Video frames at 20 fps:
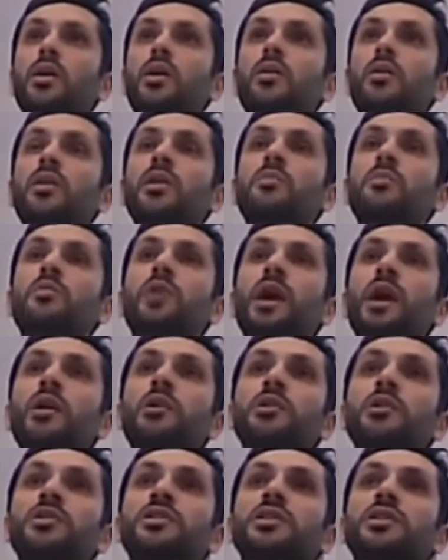the
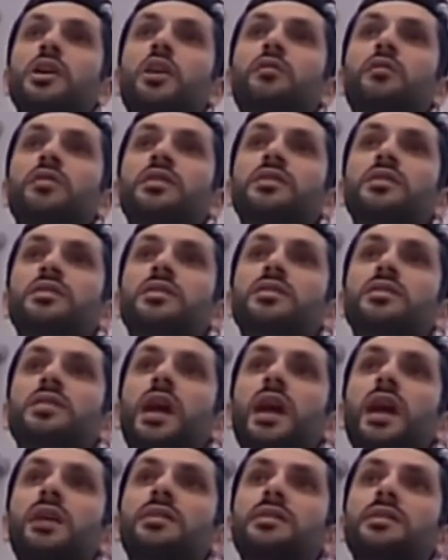priority of these
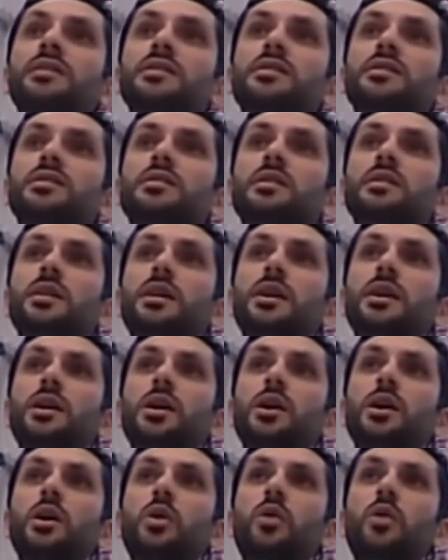societies
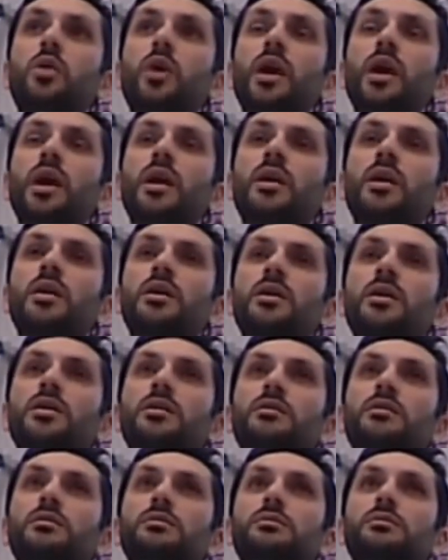were
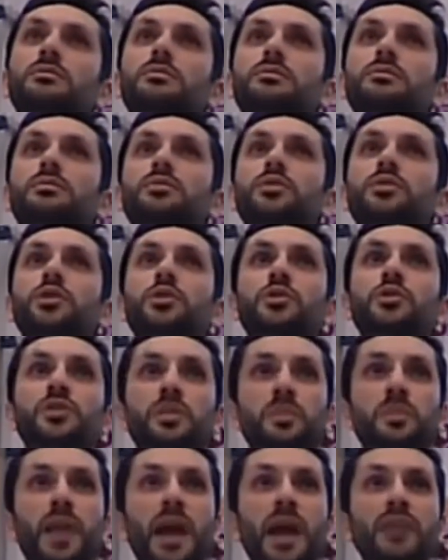to use
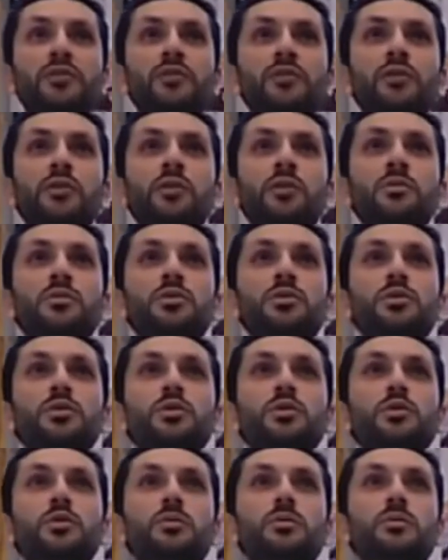the platform
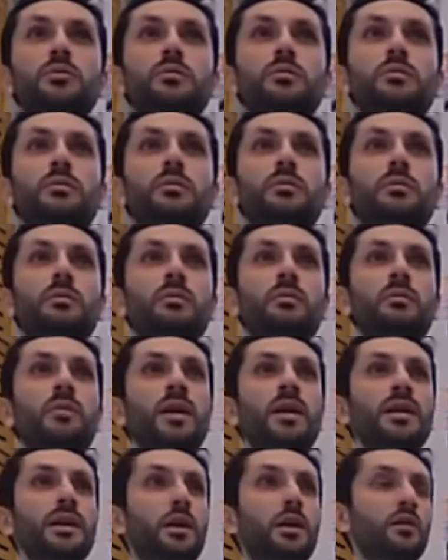to
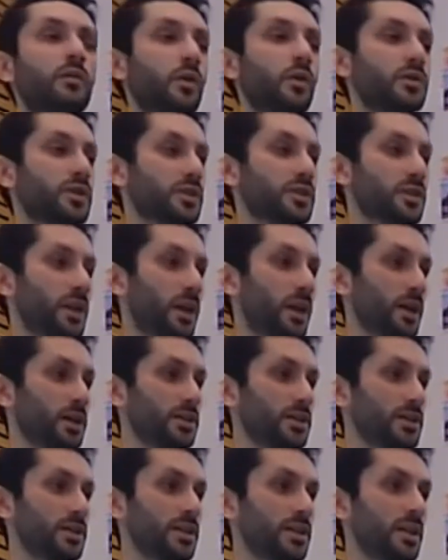make our voices
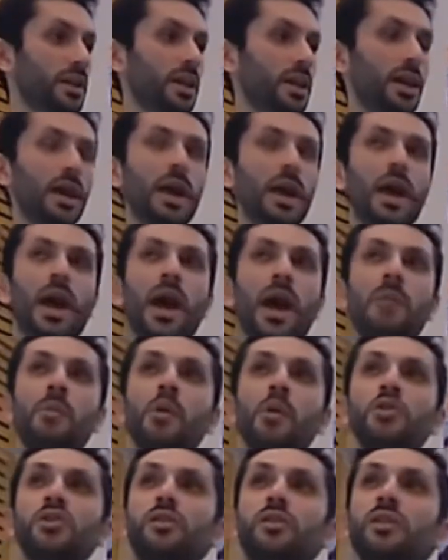heard. And
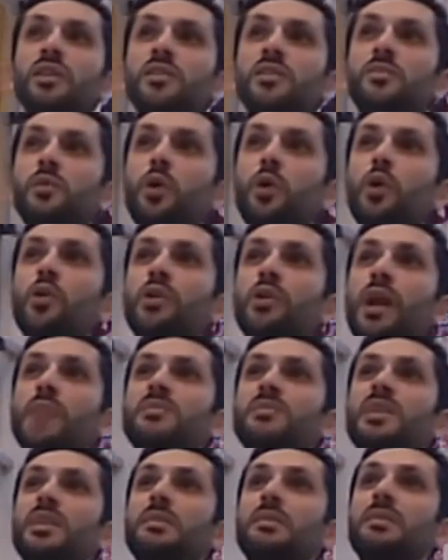most of these
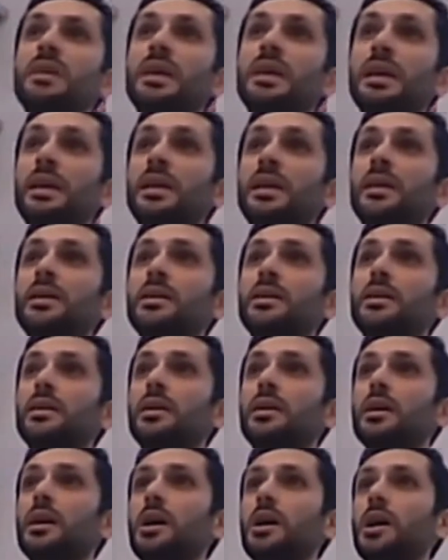programs at the beginning
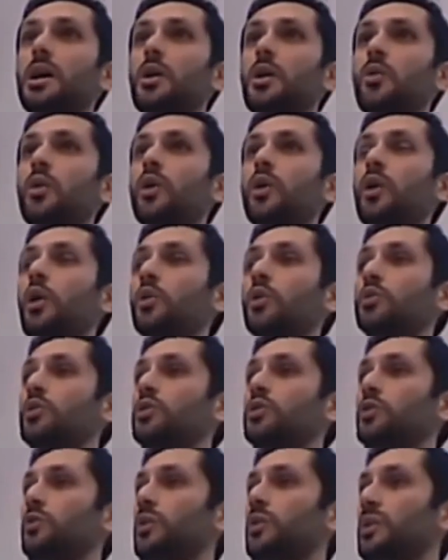were all to
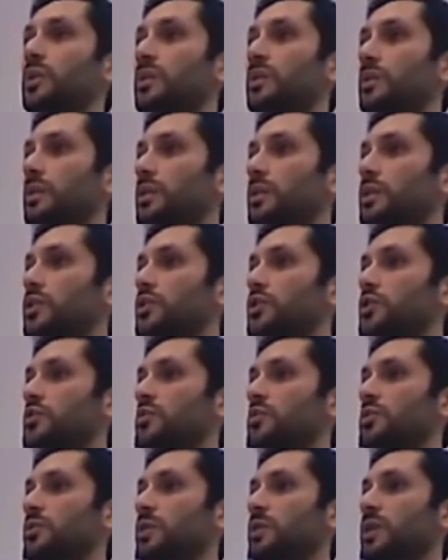do with
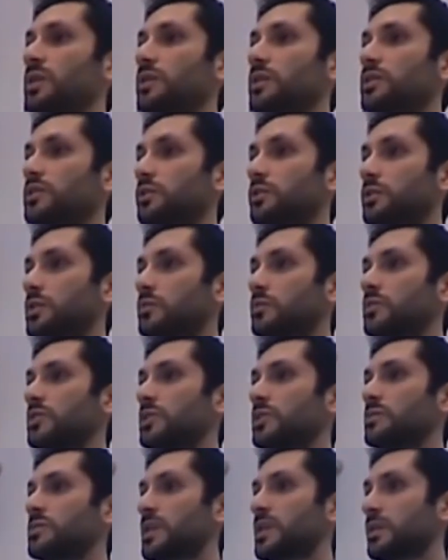issues between the Sunni
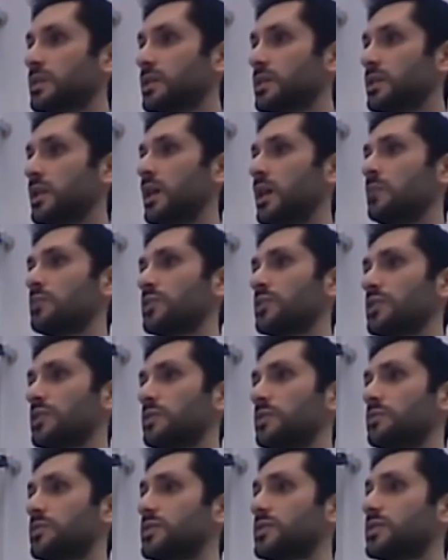Muslims and the Shia
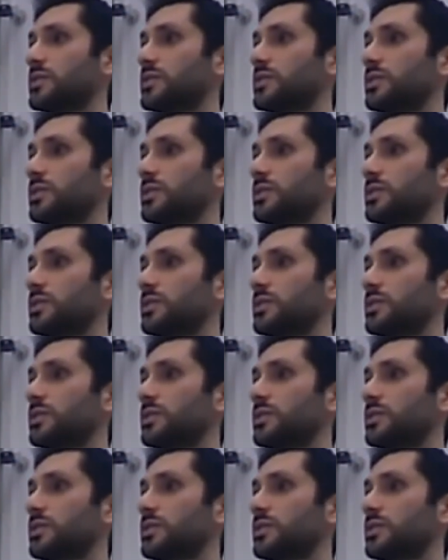Muslims.